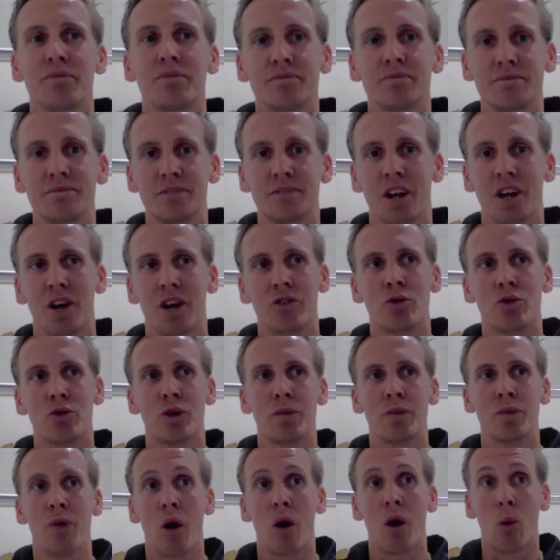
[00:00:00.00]
you know,
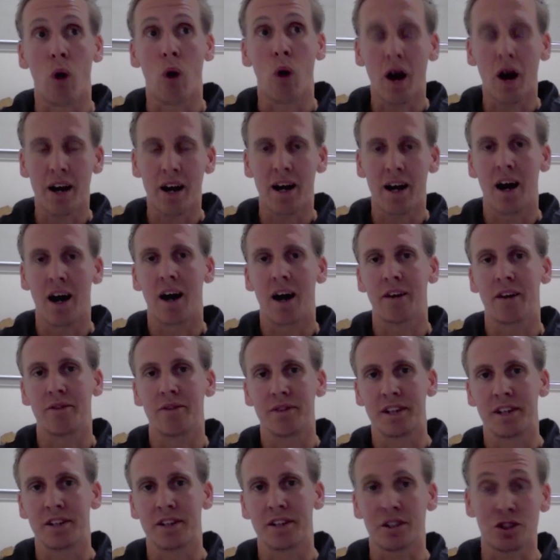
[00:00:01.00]
doing my white card
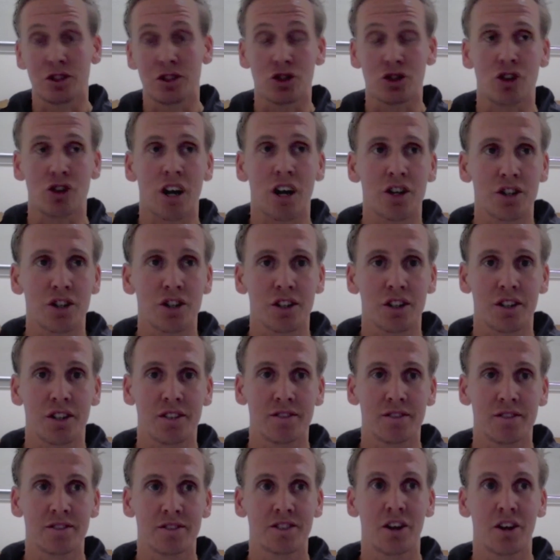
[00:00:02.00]
in construction
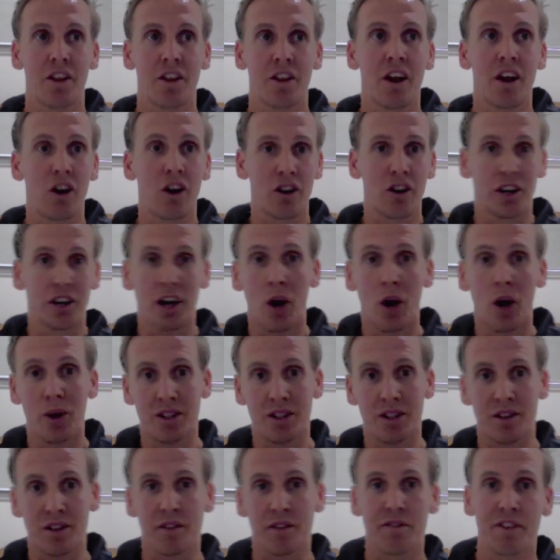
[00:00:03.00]
so that I could go
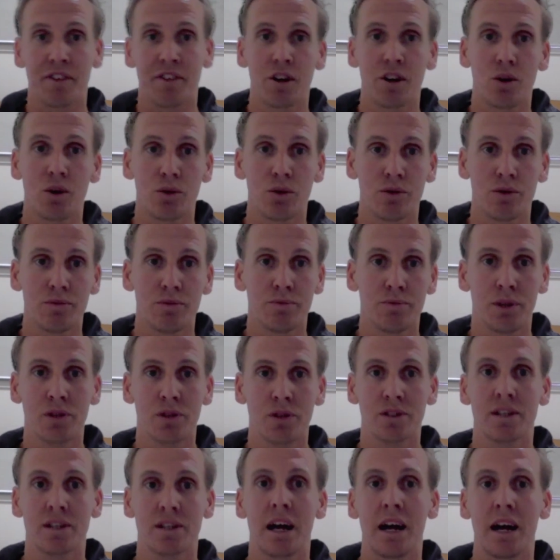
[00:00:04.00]
into the field,
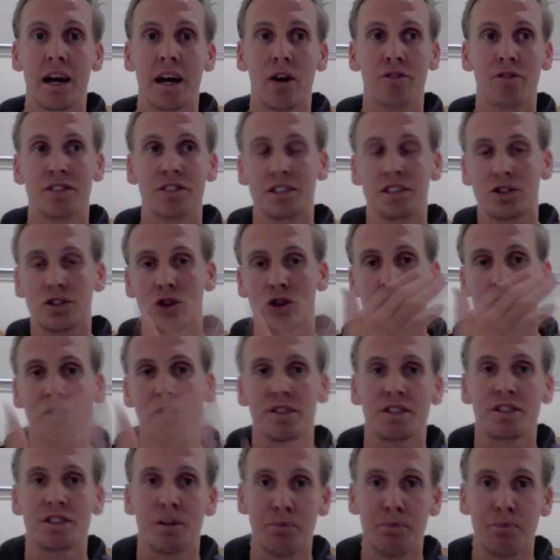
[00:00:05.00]
because they obviously
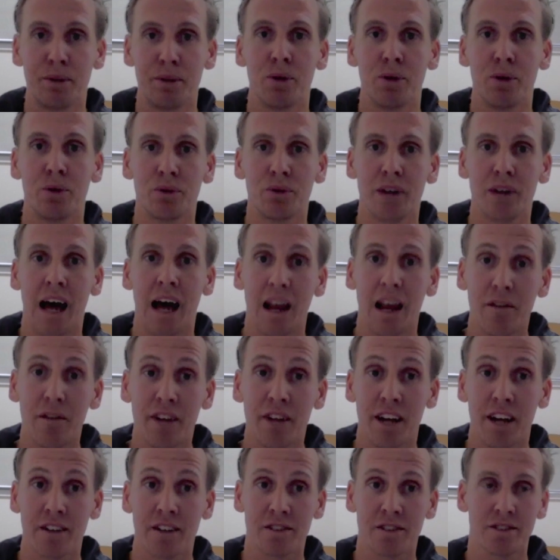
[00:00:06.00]
service and build
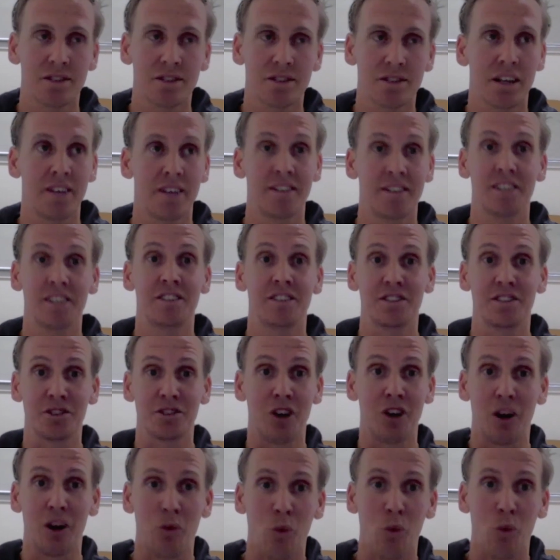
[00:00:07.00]
elevators. And this is
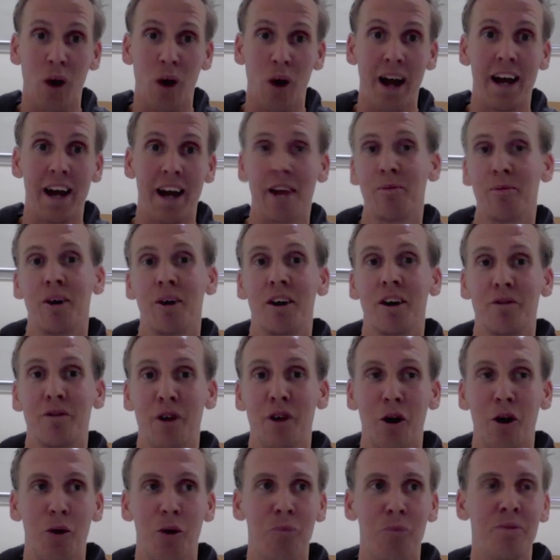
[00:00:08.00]
like way out of my
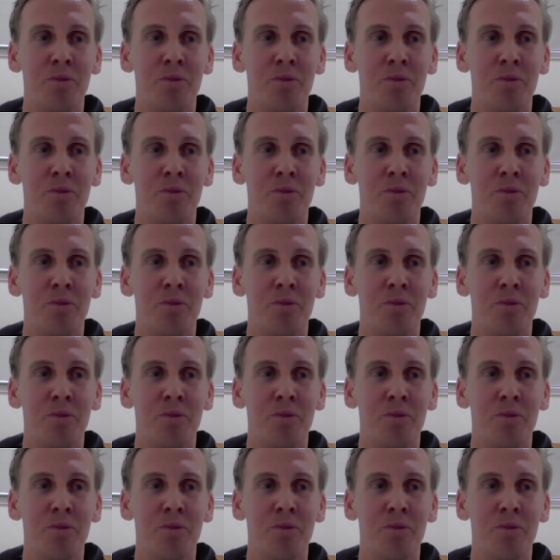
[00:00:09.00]
realm.